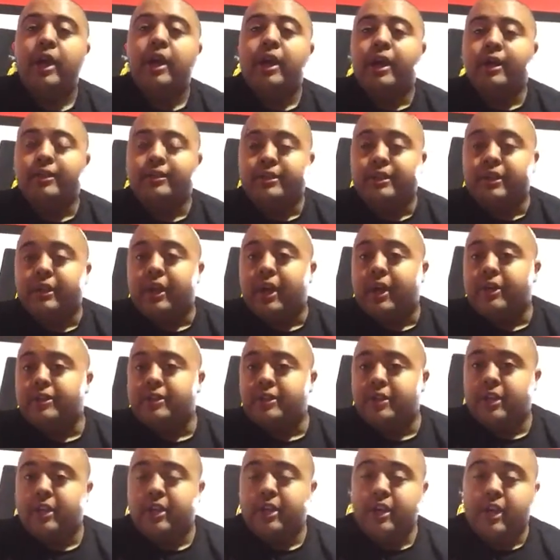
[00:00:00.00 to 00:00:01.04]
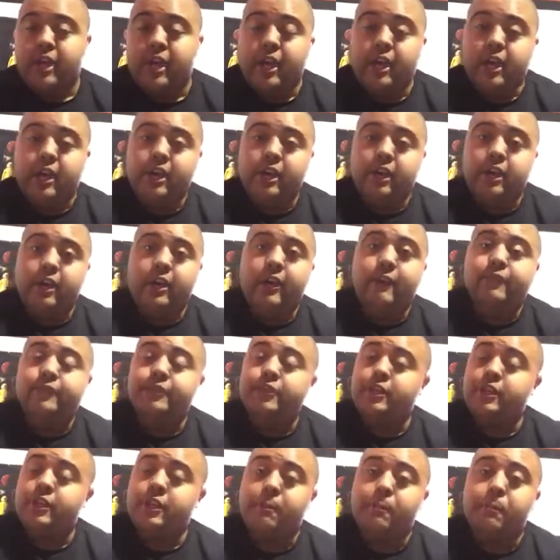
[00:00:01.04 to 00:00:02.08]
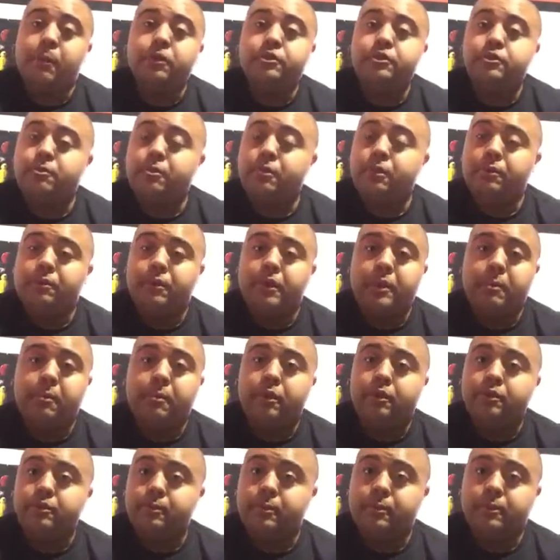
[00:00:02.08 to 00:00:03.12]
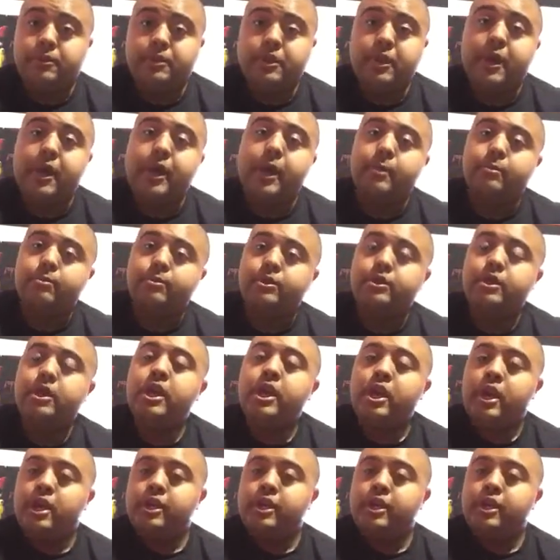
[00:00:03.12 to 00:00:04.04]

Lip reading: That's a classic, and I've seen it multiple times,